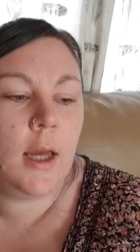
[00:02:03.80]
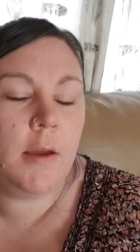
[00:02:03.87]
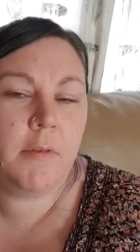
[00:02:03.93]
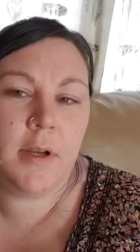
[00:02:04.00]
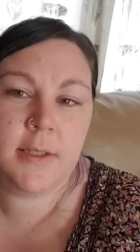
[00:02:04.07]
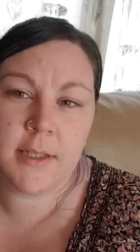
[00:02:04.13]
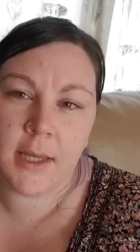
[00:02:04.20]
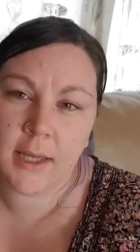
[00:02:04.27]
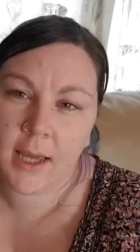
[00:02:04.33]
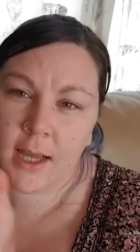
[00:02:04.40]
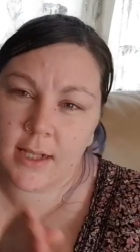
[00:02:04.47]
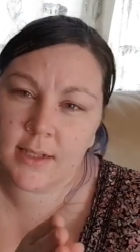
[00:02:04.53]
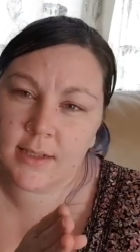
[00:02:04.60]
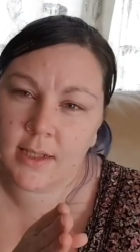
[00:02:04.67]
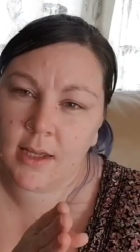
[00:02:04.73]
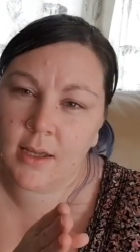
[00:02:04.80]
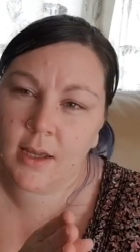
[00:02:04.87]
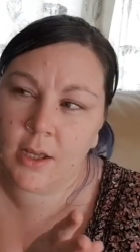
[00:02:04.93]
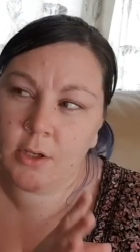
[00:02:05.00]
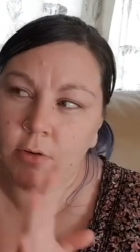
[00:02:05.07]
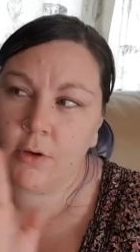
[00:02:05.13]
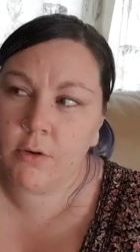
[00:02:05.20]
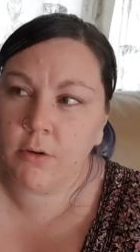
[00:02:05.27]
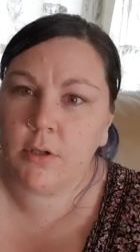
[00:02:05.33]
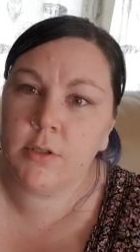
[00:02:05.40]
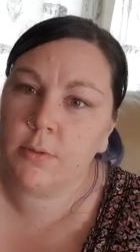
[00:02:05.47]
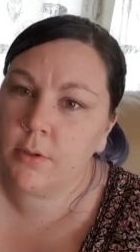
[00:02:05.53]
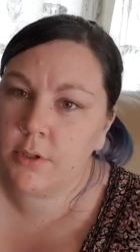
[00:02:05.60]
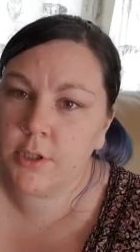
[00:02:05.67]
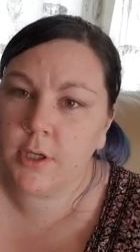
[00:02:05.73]
if I say Cancer and you're a
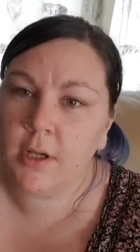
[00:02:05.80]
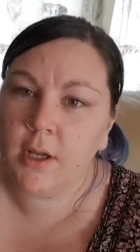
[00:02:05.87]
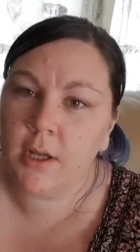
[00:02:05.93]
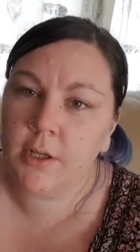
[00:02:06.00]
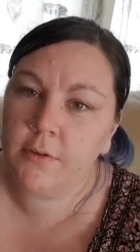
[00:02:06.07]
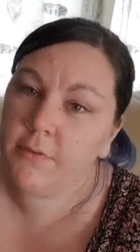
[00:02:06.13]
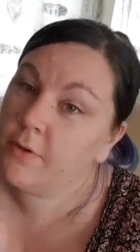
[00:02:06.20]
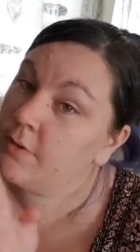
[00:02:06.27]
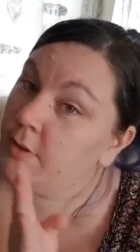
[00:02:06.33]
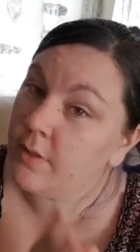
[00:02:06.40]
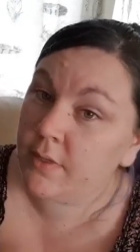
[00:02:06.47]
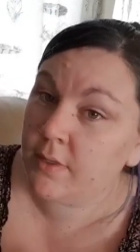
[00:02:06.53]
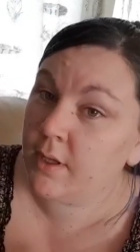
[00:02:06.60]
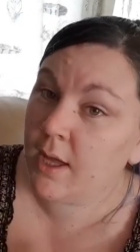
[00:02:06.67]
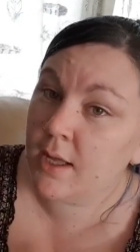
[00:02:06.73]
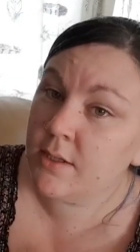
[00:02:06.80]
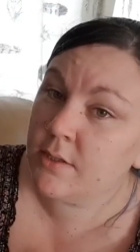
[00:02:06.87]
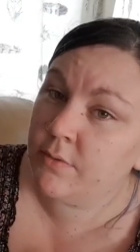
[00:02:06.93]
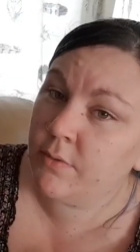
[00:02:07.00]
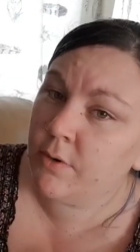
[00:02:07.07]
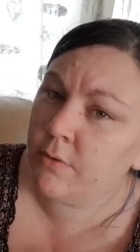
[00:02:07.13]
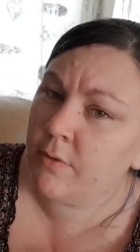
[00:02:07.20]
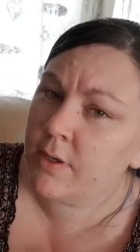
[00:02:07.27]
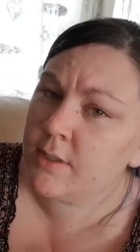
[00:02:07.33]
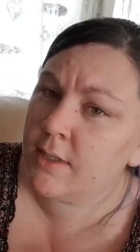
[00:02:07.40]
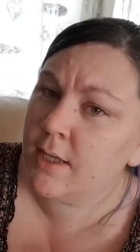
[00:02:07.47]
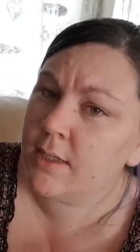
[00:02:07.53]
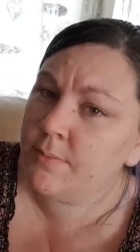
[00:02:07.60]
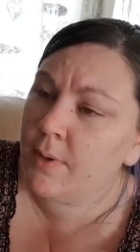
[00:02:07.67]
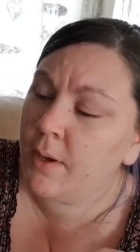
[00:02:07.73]
cross watcher and you feel that the Cancer role
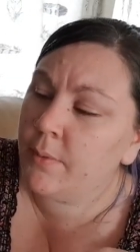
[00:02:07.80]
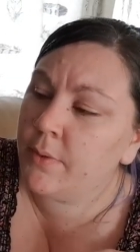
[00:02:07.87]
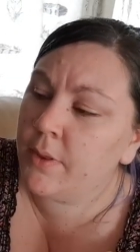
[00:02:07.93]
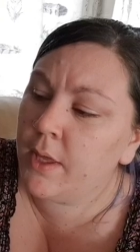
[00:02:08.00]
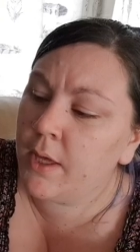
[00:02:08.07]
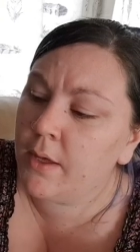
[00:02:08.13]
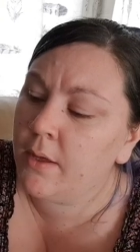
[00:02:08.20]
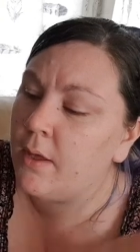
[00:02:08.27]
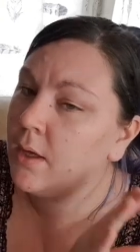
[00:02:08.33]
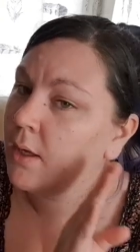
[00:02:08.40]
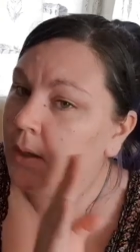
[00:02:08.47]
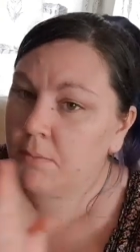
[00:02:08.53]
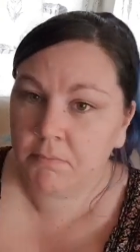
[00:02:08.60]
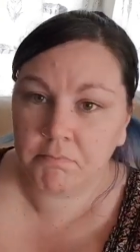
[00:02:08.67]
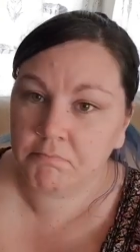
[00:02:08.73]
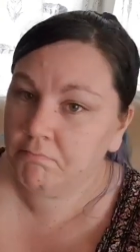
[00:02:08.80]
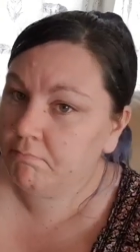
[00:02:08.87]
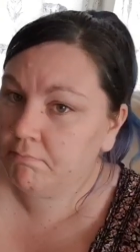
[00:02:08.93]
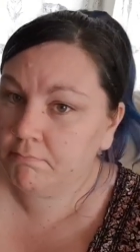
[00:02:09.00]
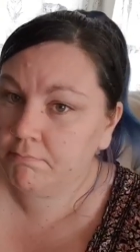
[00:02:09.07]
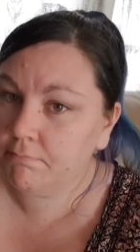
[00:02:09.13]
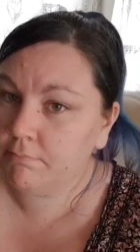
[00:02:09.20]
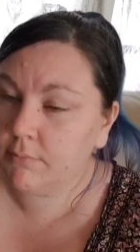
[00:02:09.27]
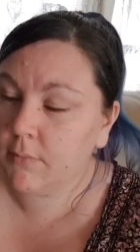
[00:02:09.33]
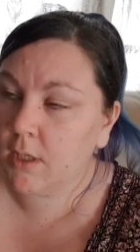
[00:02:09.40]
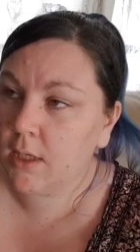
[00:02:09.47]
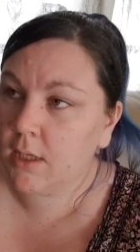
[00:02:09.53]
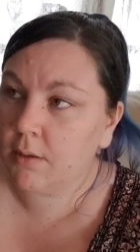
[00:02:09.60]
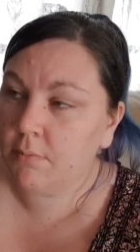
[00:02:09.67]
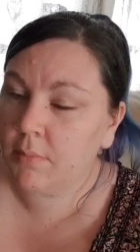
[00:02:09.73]
resonates better with you,
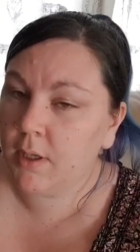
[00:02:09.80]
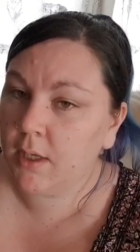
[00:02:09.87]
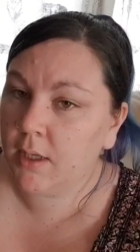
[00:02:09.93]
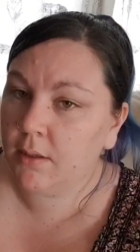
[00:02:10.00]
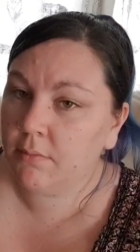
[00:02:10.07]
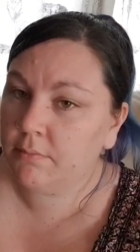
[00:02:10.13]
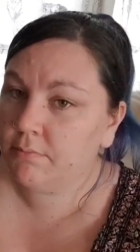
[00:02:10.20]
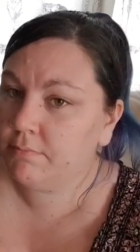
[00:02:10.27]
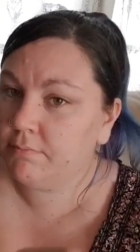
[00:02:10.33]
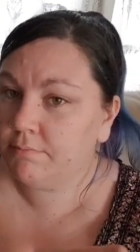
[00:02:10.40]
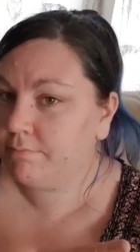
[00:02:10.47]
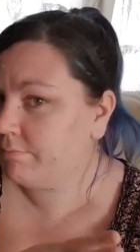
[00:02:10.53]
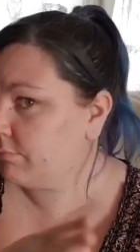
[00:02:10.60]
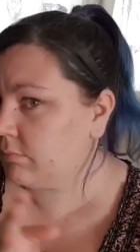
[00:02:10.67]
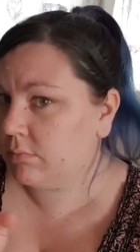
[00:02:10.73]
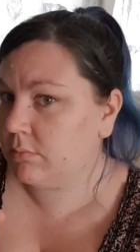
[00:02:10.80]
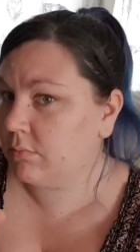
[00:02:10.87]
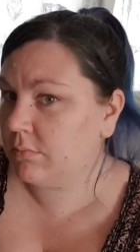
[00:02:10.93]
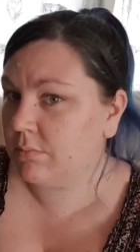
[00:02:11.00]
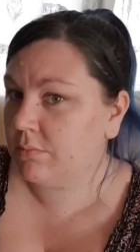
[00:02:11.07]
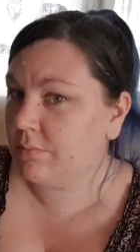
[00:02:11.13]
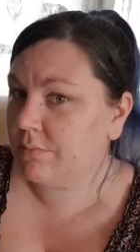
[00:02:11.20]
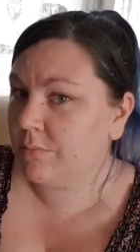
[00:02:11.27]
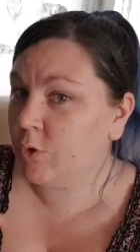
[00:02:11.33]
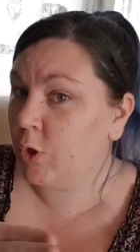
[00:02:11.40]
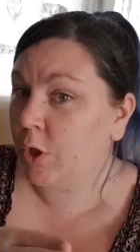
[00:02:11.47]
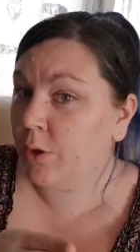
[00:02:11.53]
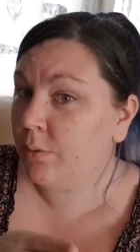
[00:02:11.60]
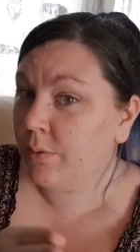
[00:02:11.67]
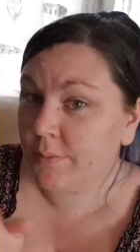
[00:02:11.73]
it can be
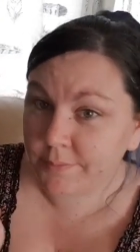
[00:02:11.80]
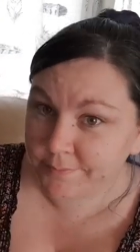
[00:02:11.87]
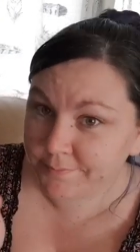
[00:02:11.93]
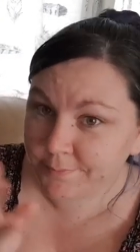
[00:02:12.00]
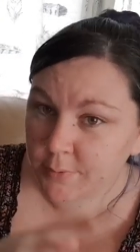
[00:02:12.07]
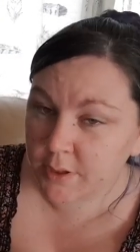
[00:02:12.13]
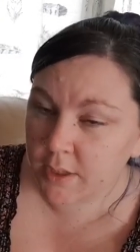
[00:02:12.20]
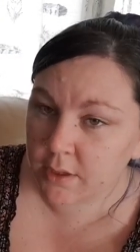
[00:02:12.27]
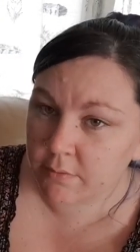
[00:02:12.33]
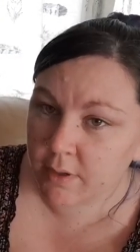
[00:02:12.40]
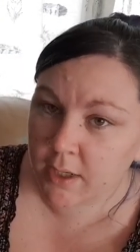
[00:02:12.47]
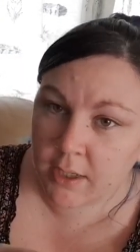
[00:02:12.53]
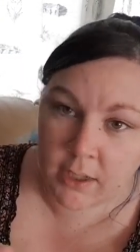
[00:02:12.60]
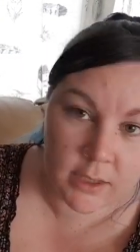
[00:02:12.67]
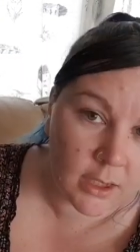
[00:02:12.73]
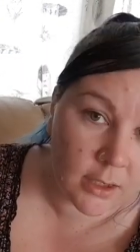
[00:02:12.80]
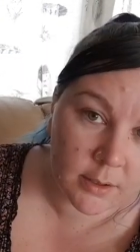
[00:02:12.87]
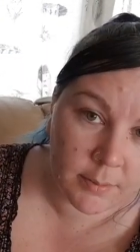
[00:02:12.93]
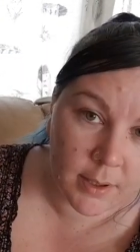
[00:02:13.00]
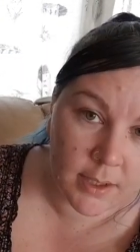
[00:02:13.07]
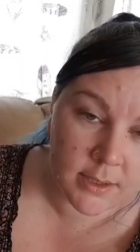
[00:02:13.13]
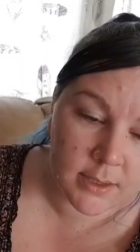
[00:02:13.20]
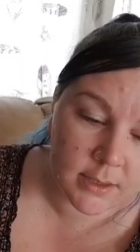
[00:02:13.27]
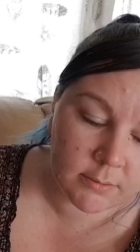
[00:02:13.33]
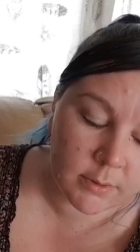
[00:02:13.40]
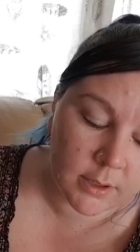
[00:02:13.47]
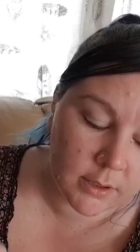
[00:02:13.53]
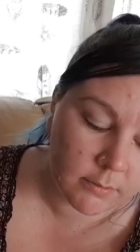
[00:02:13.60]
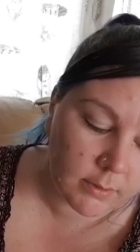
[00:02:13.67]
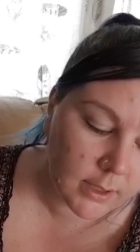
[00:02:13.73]
you within the reading and the other person
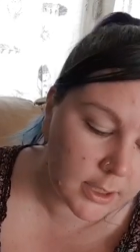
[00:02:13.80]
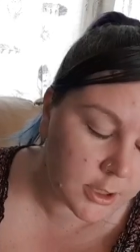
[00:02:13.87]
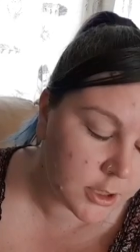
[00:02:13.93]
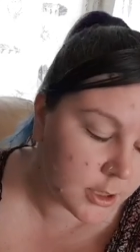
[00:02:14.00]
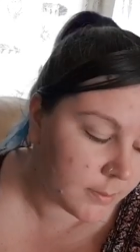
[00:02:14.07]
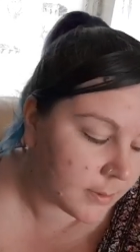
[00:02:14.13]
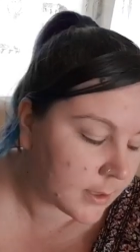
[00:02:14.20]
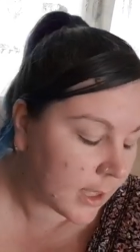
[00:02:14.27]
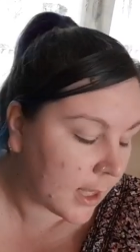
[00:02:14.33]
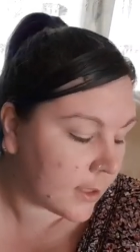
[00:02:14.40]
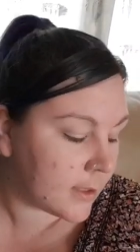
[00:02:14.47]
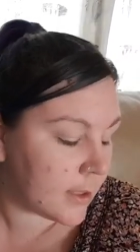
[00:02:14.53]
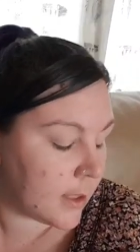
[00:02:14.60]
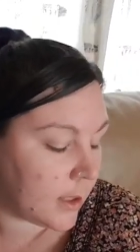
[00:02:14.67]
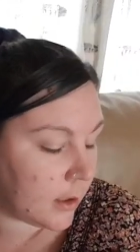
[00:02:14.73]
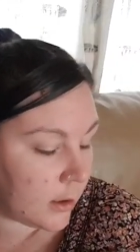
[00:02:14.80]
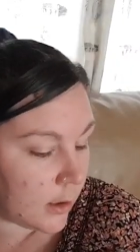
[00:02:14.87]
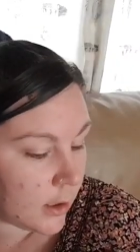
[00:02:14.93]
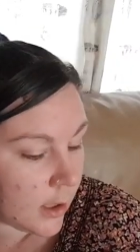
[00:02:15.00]
within the relationship is Cancer.